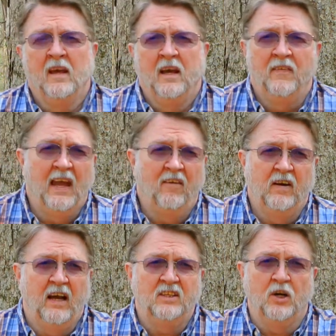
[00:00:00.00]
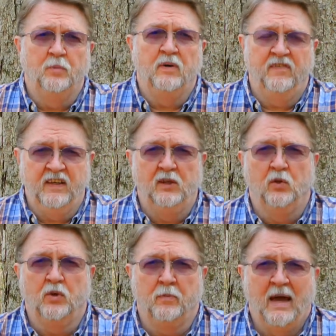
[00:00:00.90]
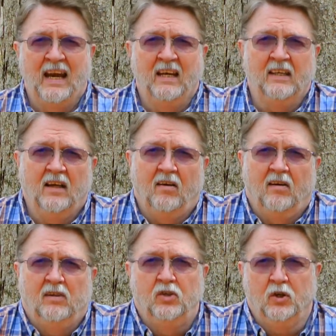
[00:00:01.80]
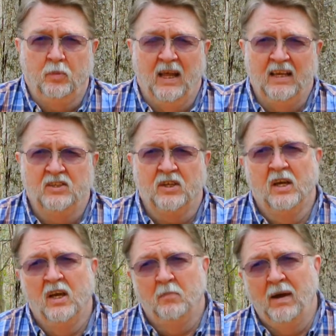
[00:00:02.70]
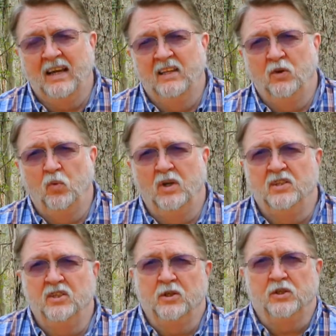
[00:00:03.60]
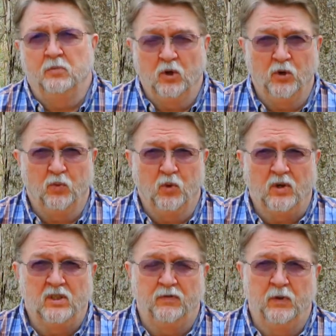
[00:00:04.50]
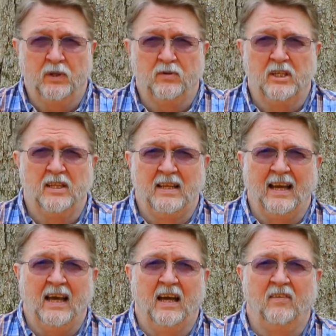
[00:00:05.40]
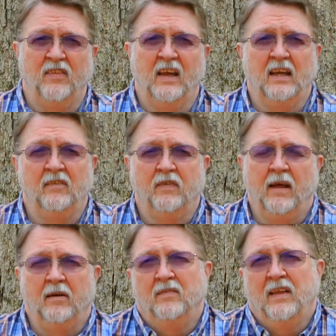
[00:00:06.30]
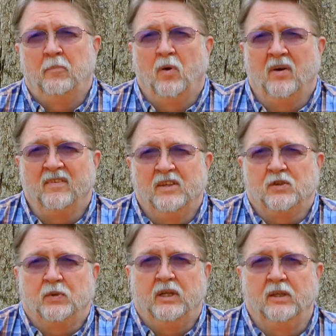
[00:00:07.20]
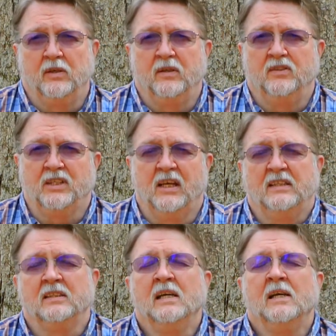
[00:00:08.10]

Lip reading: They have a nice open field where the battle took place. Back in the woods, there's some earthworks if you're interested in that kind of thing, that part of history here in the States.